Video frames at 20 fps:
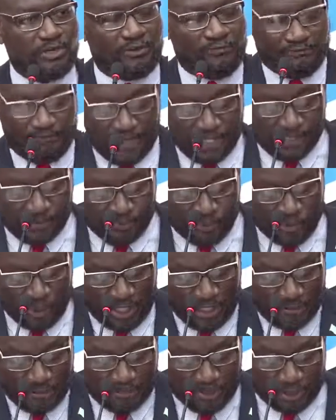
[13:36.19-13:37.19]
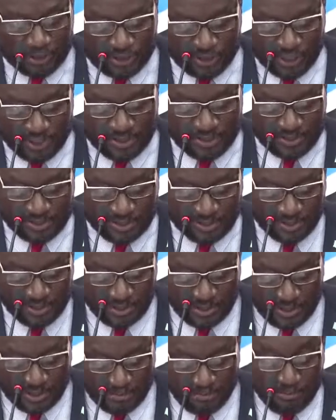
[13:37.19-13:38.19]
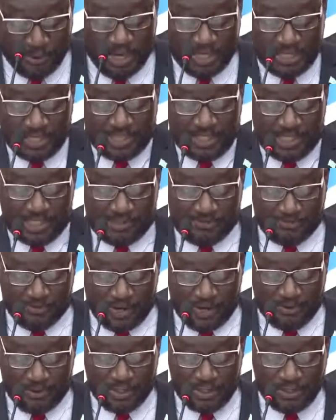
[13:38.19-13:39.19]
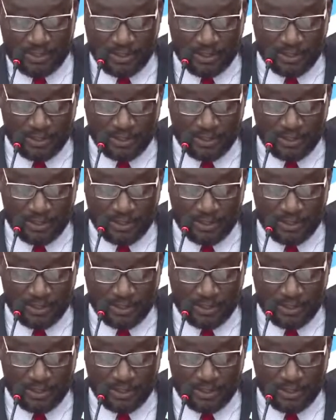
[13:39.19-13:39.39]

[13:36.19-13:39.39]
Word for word: on Facebook and pictures, breaking this very